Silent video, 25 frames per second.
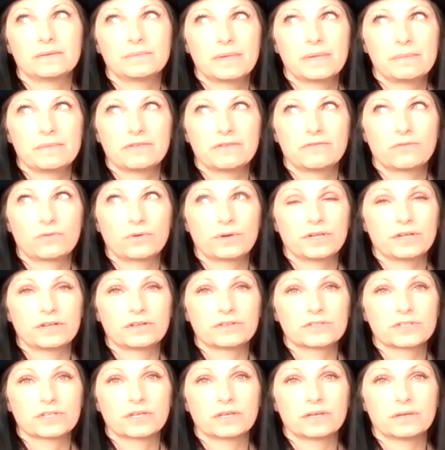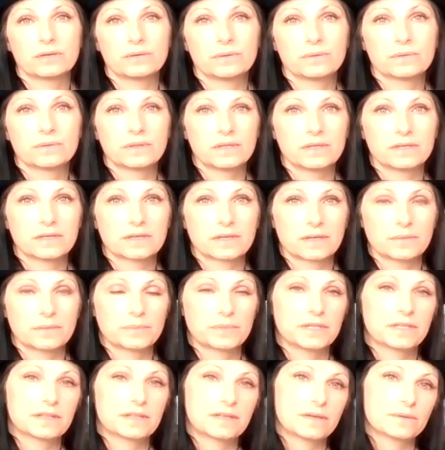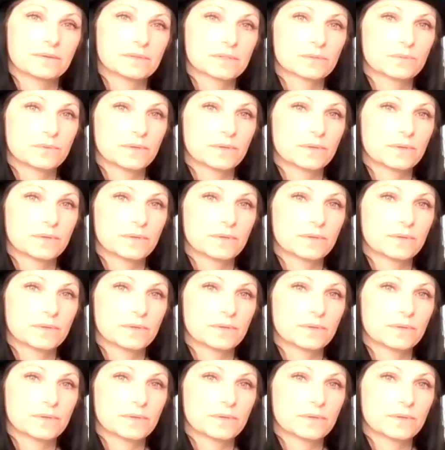maybe 4 years ago, the company that I was